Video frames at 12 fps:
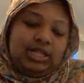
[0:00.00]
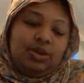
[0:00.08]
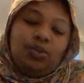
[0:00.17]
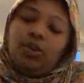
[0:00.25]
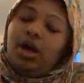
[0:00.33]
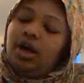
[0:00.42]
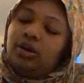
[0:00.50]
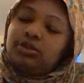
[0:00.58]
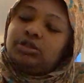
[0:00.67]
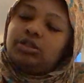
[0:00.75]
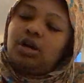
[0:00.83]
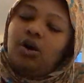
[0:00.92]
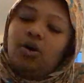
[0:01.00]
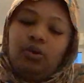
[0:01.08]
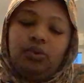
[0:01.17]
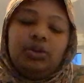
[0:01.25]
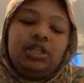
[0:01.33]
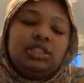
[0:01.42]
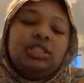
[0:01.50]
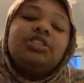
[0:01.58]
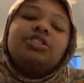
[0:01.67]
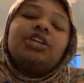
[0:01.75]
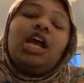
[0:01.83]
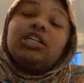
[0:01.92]
Work was the only
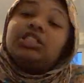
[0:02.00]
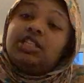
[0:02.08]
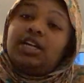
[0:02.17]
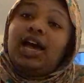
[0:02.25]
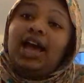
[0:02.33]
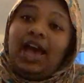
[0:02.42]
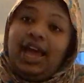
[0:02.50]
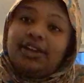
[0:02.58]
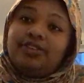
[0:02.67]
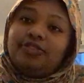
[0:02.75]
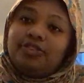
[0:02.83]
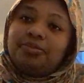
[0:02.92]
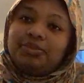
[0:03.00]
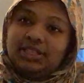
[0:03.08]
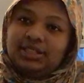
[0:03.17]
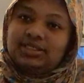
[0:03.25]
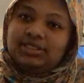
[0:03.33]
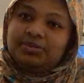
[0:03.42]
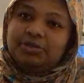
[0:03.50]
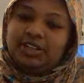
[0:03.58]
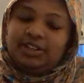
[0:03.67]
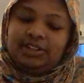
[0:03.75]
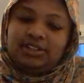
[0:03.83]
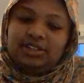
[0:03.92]
distraction I had from this,
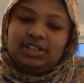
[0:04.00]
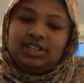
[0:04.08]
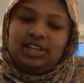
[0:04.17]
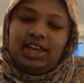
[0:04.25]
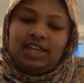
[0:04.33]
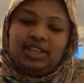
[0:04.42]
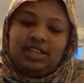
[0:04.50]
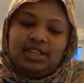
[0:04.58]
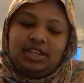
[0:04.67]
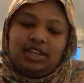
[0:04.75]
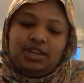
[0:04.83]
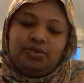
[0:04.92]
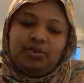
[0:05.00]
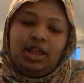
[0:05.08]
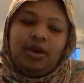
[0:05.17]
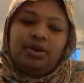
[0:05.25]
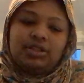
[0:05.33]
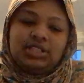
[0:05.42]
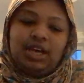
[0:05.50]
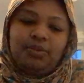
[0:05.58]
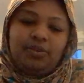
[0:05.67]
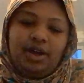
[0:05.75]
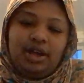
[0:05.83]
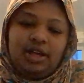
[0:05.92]
bro. Like, when I was
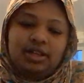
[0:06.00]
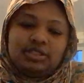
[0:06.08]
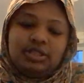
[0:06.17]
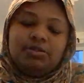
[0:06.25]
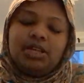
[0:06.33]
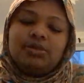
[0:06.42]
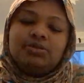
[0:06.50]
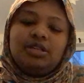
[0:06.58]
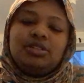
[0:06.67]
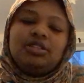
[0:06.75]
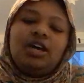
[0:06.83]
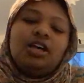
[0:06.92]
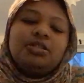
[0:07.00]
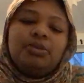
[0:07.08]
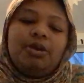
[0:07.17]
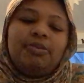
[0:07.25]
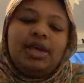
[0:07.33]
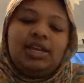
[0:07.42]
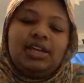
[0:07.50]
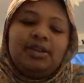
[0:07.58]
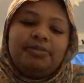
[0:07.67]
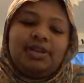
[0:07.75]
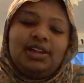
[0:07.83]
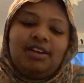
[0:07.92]
at work, sometimes I would touch my belly
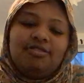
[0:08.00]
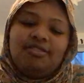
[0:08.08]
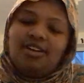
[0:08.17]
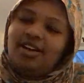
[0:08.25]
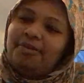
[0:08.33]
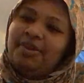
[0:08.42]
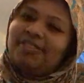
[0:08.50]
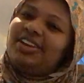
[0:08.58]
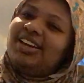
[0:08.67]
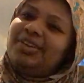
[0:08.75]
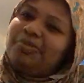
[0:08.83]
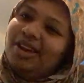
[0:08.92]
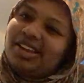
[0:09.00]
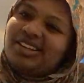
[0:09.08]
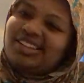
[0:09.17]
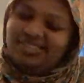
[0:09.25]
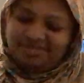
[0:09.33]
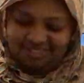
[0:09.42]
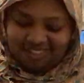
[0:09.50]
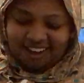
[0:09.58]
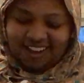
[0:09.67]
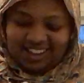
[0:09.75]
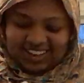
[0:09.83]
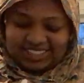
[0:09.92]
and be like, "Rah, am I really pregnant?
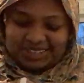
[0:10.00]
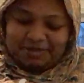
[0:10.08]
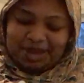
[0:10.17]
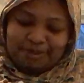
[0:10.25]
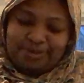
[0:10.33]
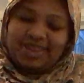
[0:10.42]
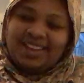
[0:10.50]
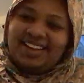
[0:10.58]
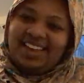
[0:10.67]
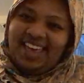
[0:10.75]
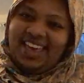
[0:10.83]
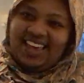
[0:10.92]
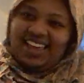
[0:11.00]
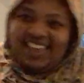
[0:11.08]
Yeah, there's a baby in there."